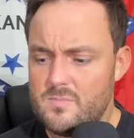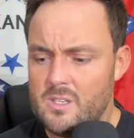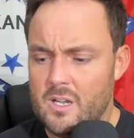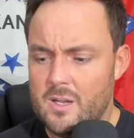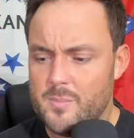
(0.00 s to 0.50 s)

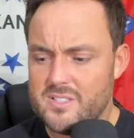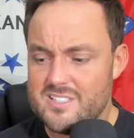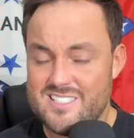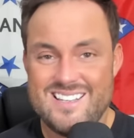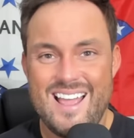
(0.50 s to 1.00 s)
But to
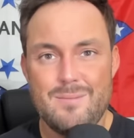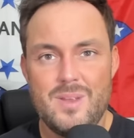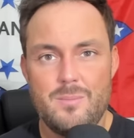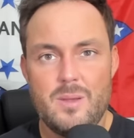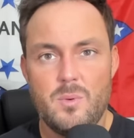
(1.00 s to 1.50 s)
see that
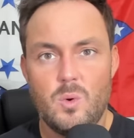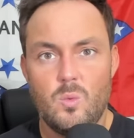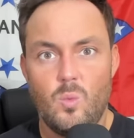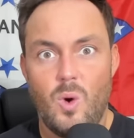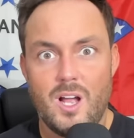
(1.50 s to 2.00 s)
many
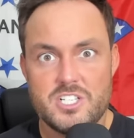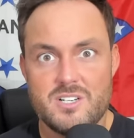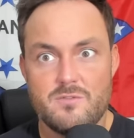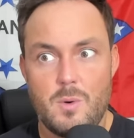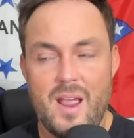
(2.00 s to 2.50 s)
people watch
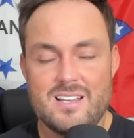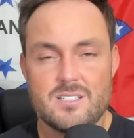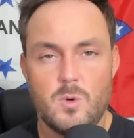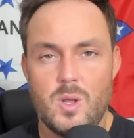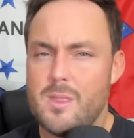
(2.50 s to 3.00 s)
it for
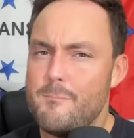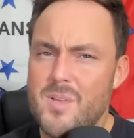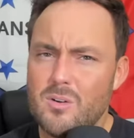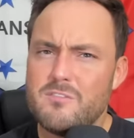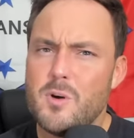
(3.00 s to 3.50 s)
basketball in the
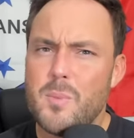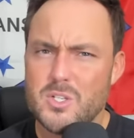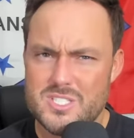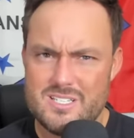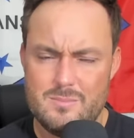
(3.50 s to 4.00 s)
middle of football
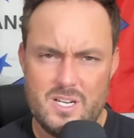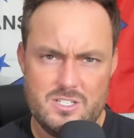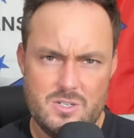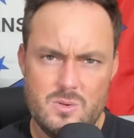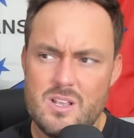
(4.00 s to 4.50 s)
season, mind
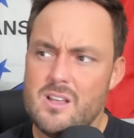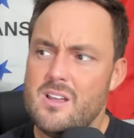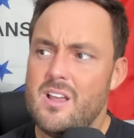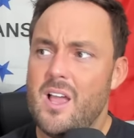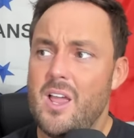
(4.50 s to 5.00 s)
you,
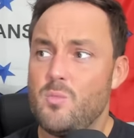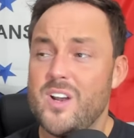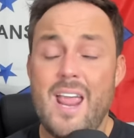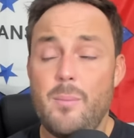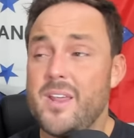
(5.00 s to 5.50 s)

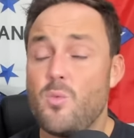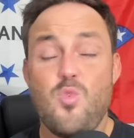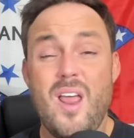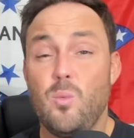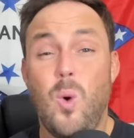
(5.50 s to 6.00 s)
recapping a
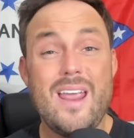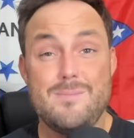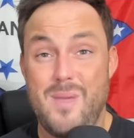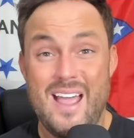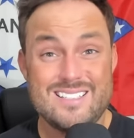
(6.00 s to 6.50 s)
red,
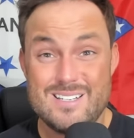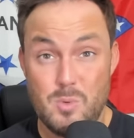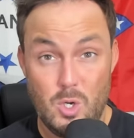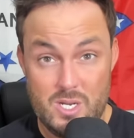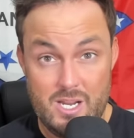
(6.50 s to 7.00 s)
white
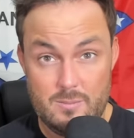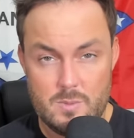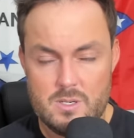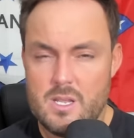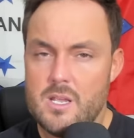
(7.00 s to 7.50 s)
basketball game.
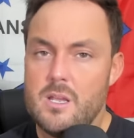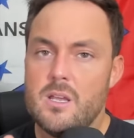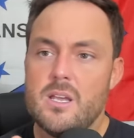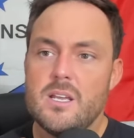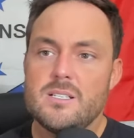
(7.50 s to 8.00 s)

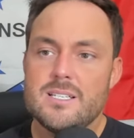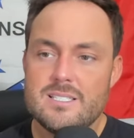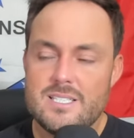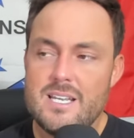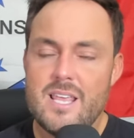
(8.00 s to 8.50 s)
To
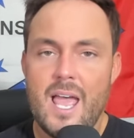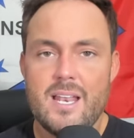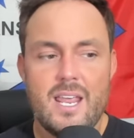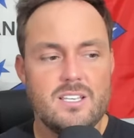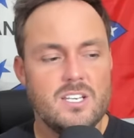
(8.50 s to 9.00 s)
see that,
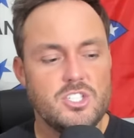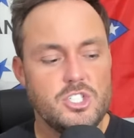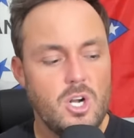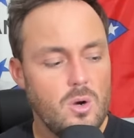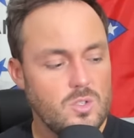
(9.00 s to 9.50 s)
it
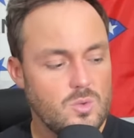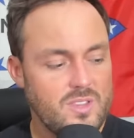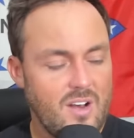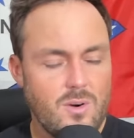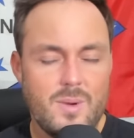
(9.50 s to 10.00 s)
shows with
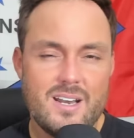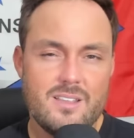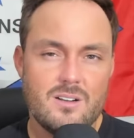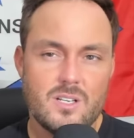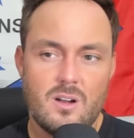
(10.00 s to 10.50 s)
everybody
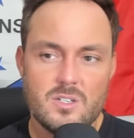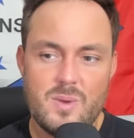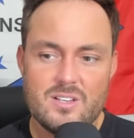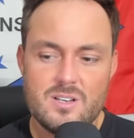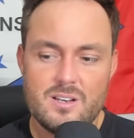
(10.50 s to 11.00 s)
there in the College
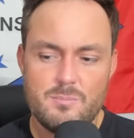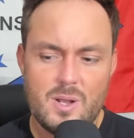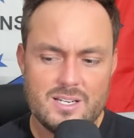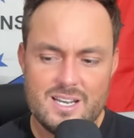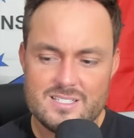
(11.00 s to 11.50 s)

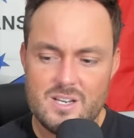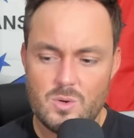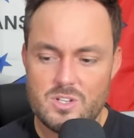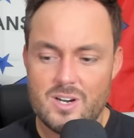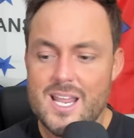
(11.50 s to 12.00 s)
Podcast
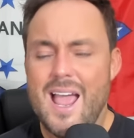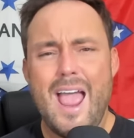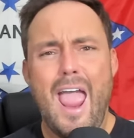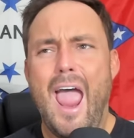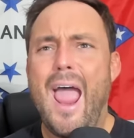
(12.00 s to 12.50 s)
Network, they're like,
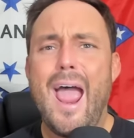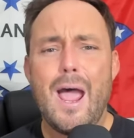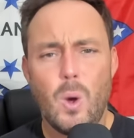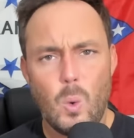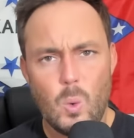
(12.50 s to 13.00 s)

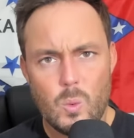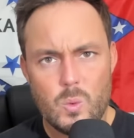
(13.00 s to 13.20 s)
how